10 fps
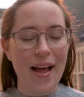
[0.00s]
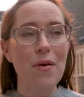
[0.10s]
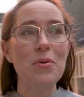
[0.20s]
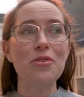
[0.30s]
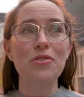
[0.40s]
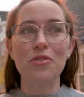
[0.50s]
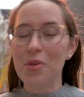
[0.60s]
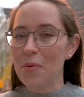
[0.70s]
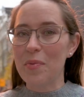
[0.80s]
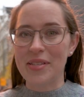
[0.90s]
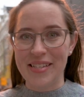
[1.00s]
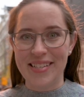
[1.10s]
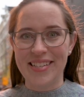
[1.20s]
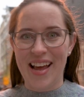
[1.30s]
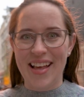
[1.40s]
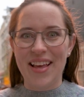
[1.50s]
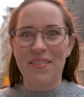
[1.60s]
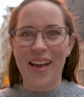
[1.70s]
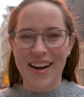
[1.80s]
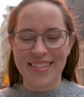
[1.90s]
It was so busy today
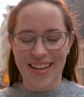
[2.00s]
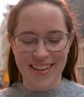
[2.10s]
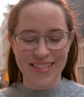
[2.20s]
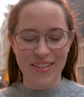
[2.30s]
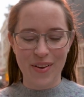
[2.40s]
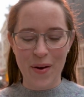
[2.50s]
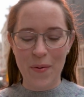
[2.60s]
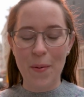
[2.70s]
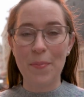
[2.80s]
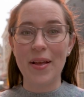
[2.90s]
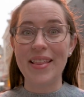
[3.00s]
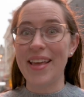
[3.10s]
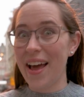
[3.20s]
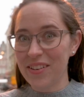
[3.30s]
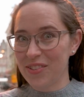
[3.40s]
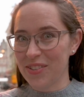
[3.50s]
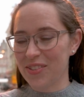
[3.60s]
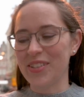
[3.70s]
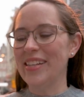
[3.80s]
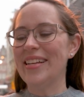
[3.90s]
that we had to take it to go, but the extra
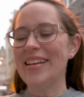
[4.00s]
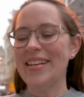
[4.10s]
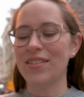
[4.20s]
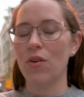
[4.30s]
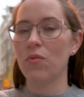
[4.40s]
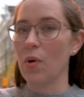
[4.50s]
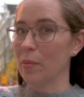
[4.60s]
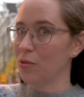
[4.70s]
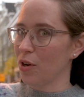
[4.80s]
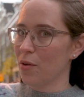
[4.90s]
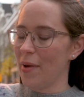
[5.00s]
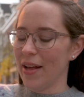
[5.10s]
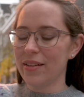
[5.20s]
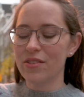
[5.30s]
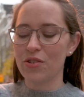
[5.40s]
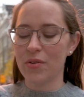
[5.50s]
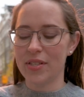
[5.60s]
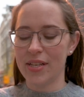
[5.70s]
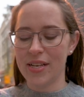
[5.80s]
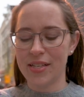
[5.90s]
treat is warm Chocomel. So
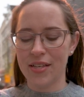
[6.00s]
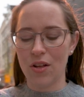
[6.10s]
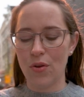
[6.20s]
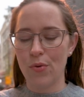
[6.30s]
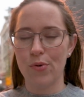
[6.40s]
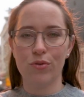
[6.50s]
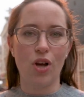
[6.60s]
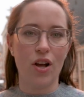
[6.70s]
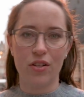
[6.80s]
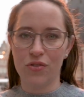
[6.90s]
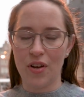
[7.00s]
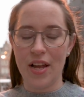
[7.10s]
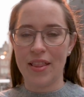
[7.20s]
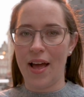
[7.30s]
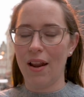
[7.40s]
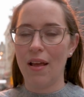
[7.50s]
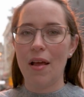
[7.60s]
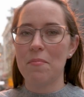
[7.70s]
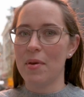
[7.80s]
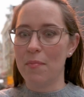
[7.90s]
this is a local chocolate drink that
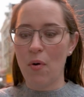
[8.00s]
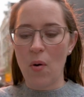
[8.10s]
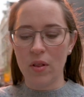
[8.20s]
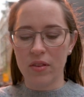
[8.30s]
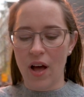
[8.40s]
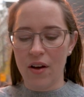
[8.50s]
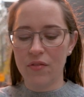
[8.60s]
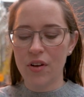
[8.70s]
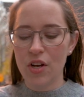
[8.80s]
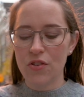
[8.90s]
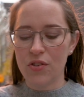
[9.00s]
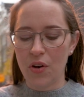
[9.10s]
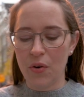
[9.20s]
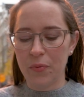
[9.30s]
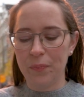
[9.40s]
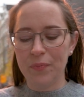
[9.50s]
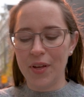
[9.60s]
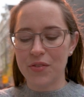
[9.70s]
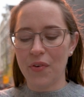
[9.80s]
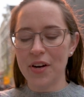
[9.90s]
people love. So
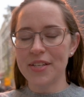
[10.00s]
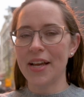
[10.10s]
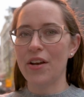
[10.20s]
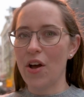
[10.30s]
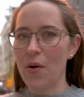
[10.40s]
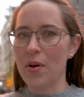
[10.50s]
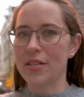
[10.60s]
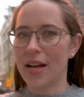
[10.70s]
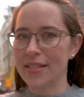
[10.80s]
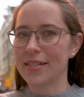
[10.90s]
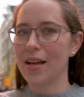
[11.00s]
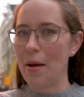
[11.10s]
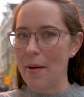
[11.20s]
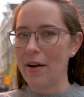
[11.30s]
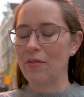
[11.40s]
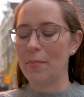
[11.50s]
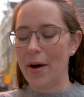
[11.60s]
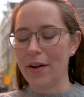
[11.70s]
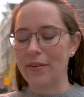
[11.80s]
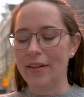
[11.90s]
as far as I know, it tends to come out of a
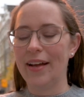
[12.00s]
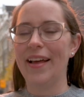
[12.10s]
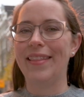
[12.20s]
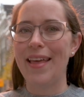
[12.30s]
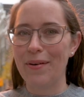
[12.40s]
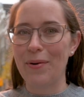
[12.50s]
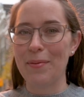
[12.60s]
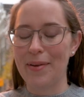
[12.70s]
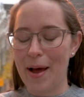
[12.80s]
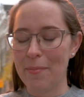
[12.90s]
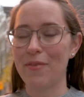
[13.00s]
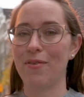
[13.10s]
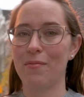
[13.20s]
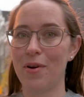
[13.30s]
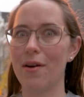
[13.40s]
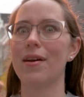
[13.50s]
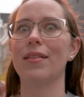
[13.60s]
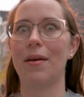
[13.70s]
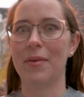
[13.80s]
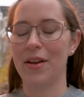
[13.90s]
bottle and they warm it up. If I'm wrong,
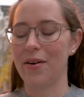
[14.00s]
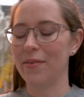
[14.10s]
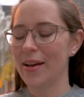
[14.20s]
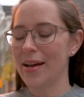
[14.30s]
let me know.